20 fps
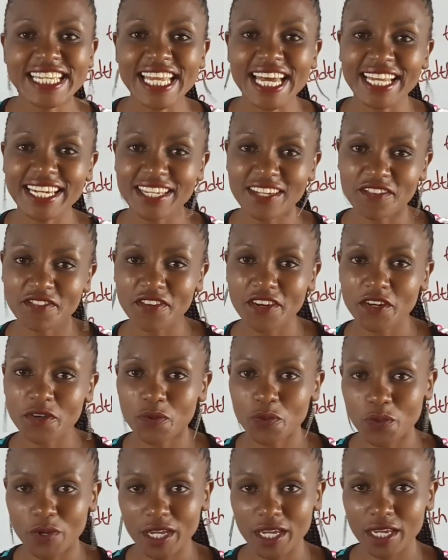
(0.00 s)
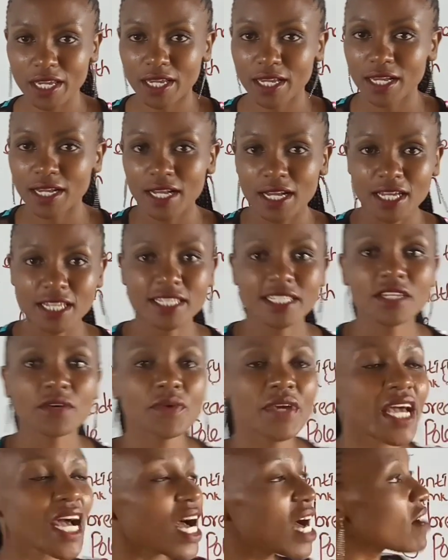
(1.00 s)
in a different way. So
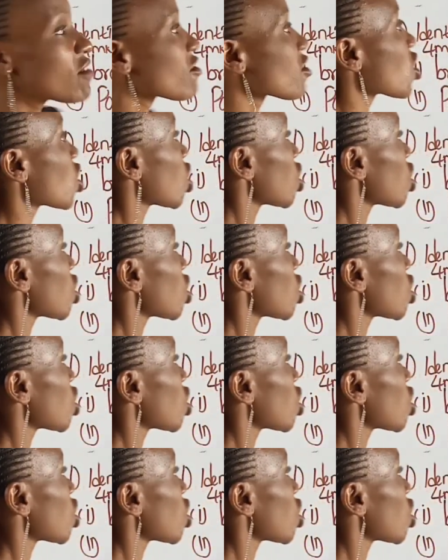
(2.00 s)
we have